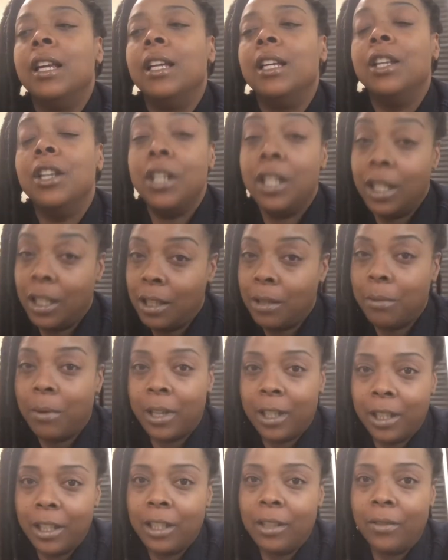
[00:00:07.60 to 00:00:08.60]
You need to
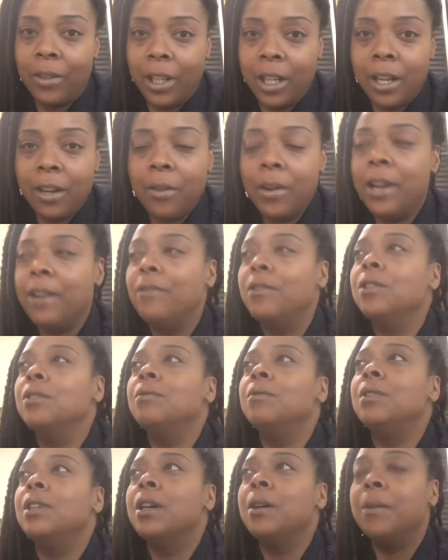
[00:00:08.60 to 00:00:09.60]
watch this video. If
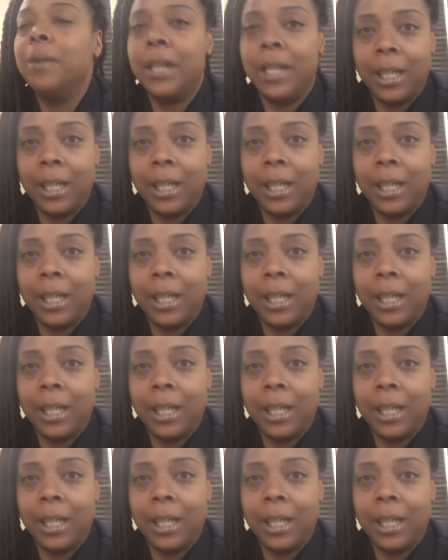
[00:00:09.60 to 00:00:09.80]
you know